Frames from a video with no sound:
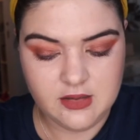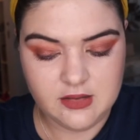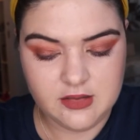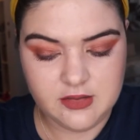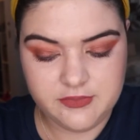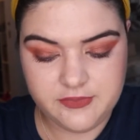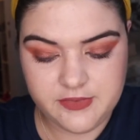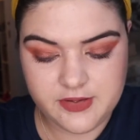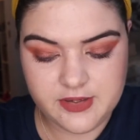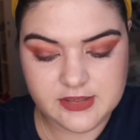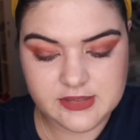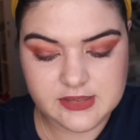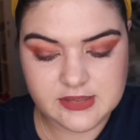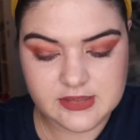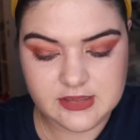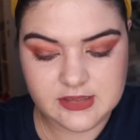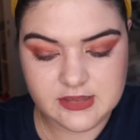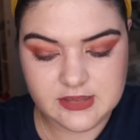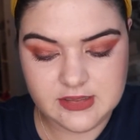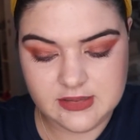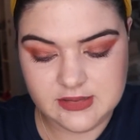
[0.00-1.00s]
The
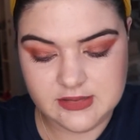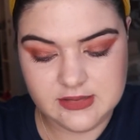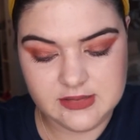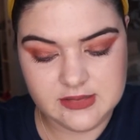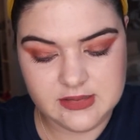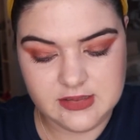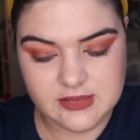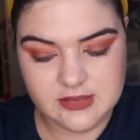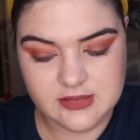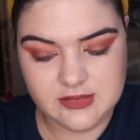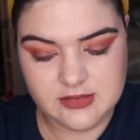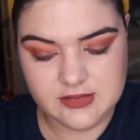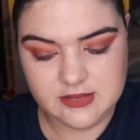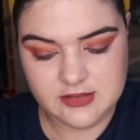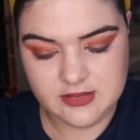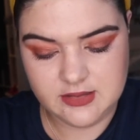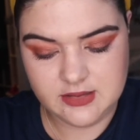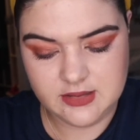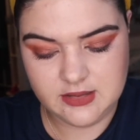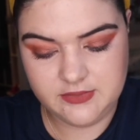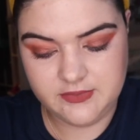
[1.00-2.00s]
first is
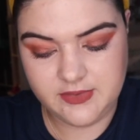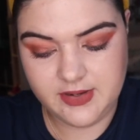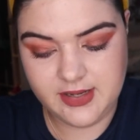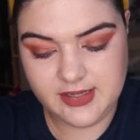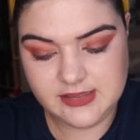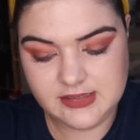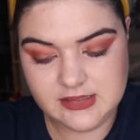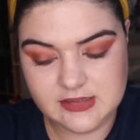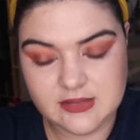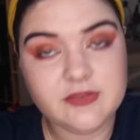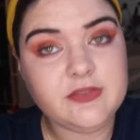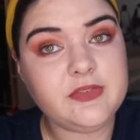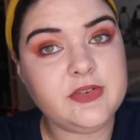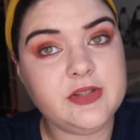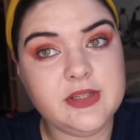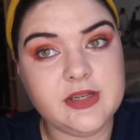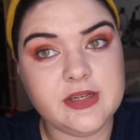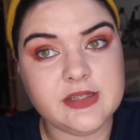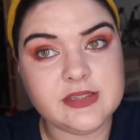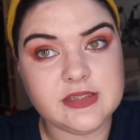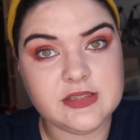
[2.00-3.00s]
advice for
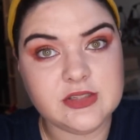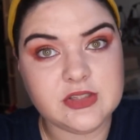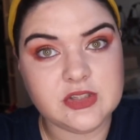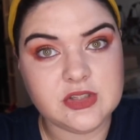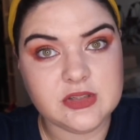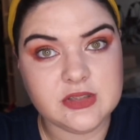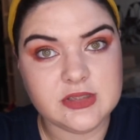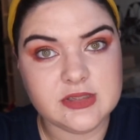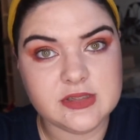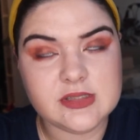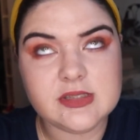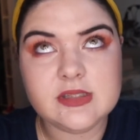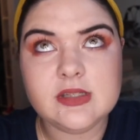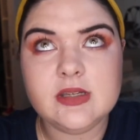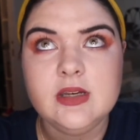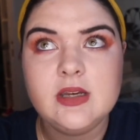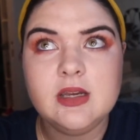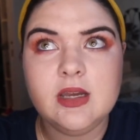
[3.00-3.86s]
nursing students.